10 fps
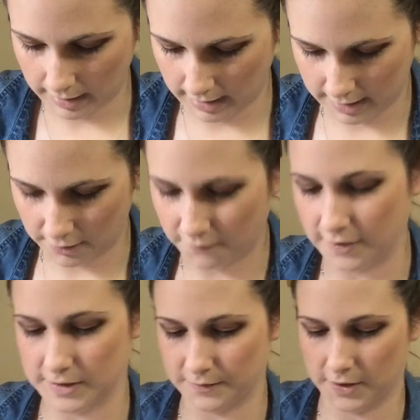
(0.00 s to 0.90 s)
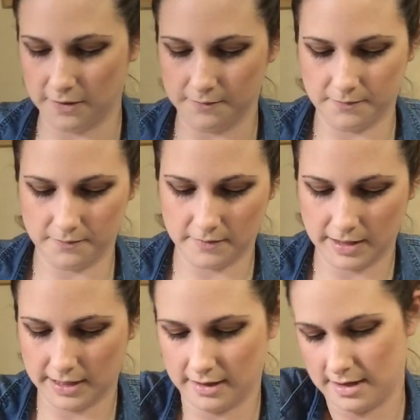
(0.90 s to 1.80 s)
And first of all,
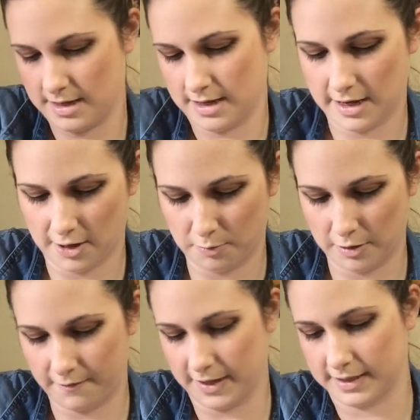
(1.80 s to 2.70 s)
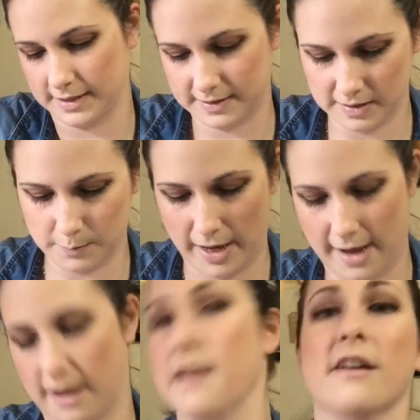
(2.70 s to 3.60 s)
how perfect is this
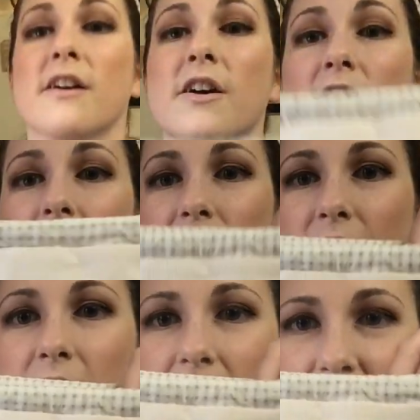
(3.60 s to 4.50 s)
bag for the fall